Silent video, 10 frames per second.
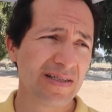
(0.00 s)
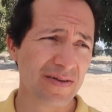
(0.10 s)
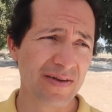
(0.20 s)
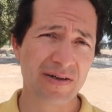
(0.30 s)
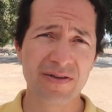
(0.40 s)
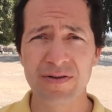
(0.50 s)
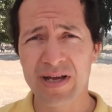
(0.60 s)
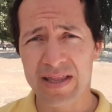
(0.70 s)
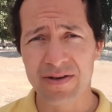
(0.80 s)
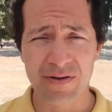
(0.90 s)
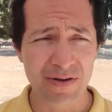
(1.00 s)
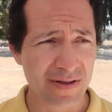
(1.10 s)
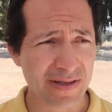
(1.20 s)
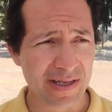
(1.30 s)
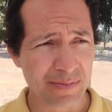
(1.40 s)
So they're going to gather
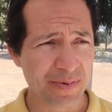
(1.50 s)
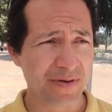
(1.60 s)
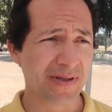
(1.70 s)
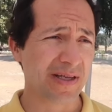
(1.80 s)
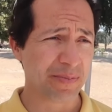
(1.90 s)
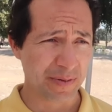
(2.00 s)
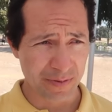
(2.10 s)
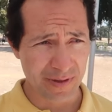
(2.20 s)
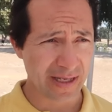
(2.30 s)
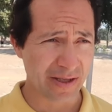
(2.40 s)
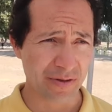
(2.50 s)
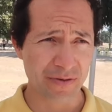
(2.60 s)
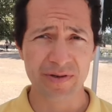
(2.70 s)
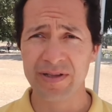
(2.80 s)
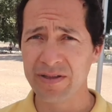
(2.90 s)
all the input that people like
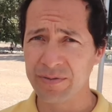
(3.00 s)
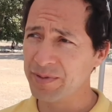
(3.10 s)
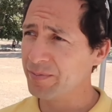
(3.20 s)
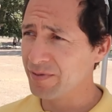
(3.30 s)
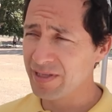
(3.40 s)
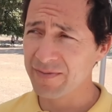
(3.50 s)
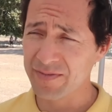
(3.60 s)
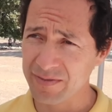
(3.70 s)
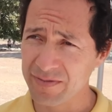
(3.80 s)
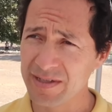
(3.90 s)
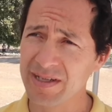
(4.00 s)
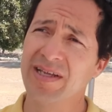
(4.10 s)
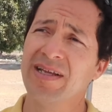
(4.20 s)
you and other people have given.